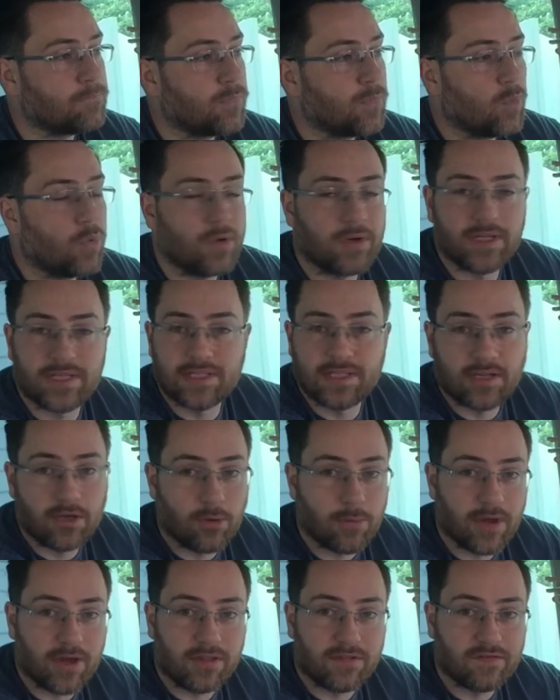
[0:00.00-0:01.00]
Wanted to know
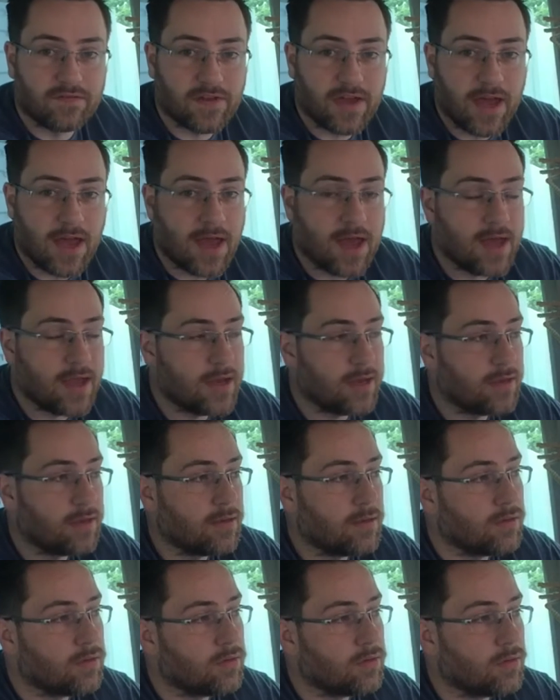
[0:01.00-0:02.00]
about the
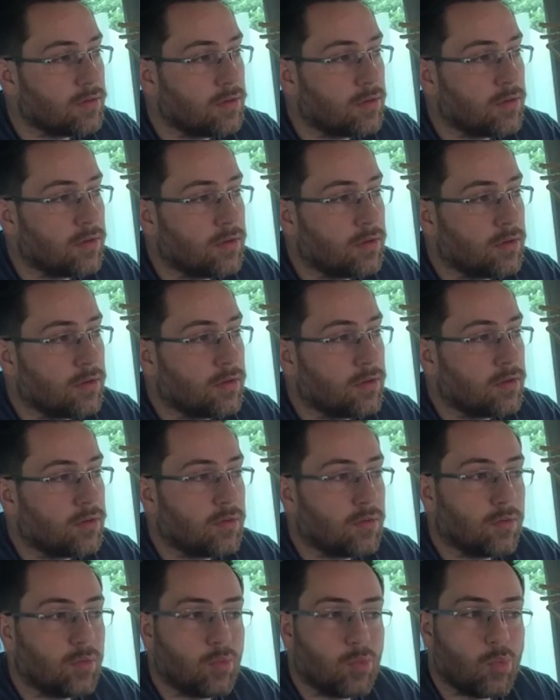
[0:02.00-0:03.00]
van,
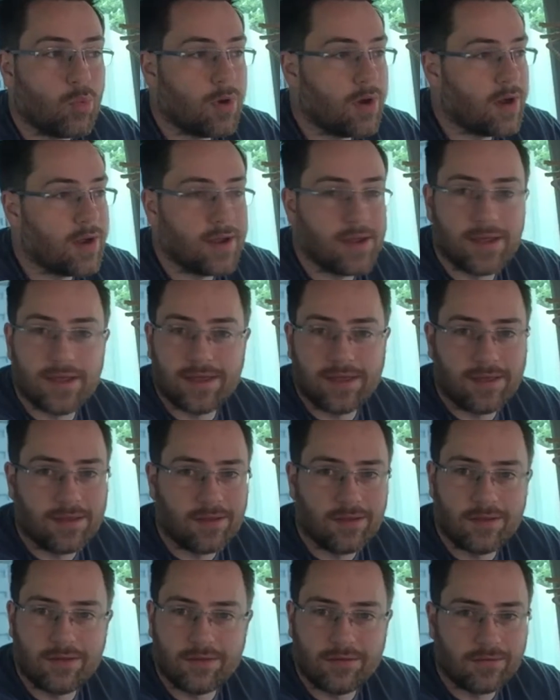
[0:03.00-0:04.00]
why,
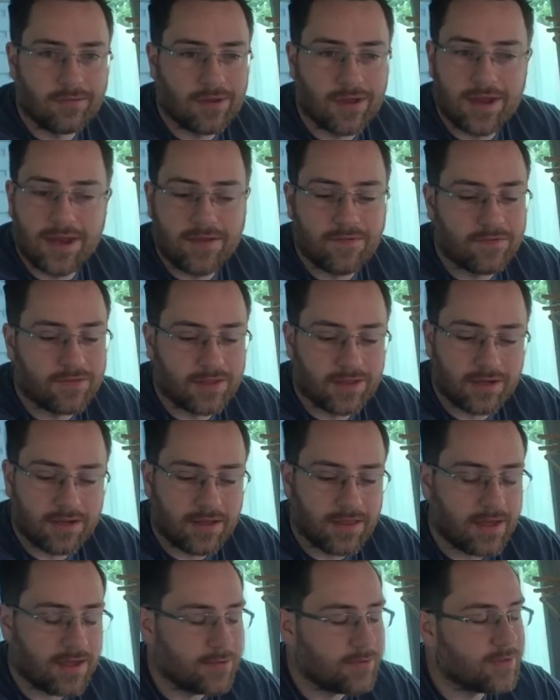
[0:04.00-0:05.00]
and everything like
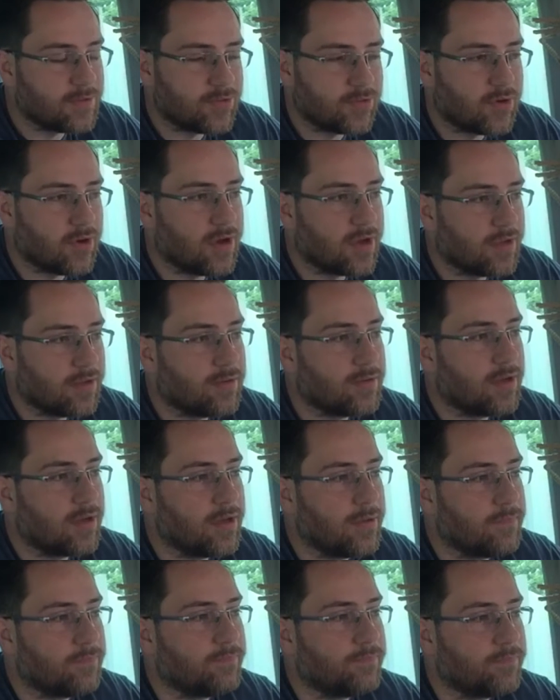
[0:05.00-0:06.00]
that. It was great,
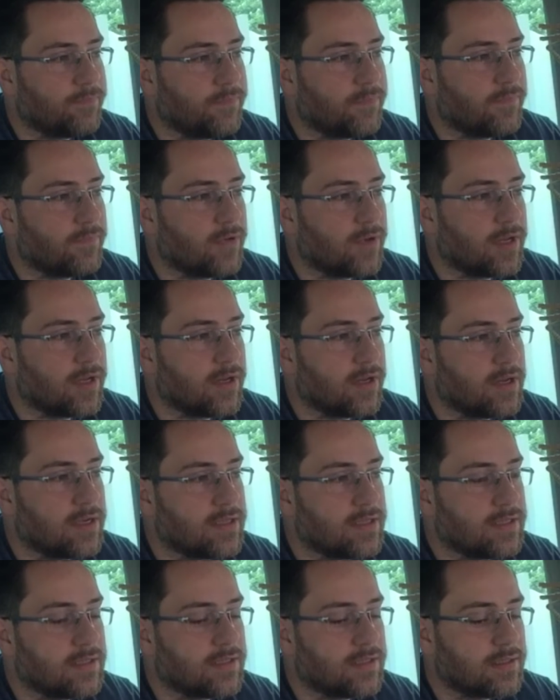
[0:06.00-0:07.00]
really
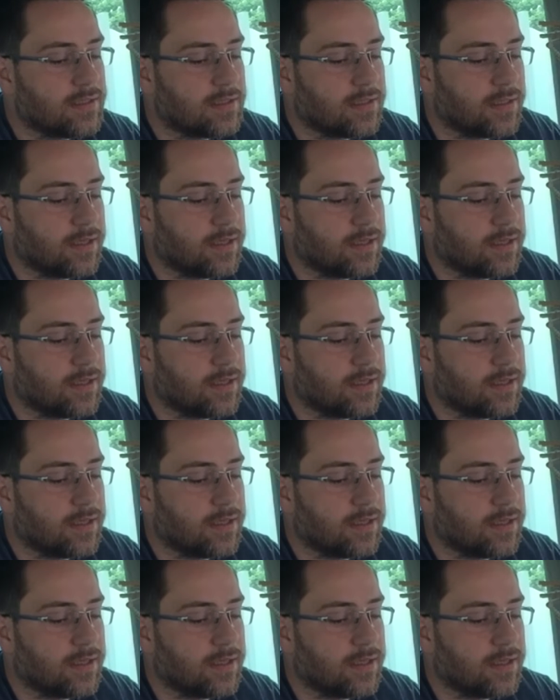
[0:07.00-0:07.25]
nice.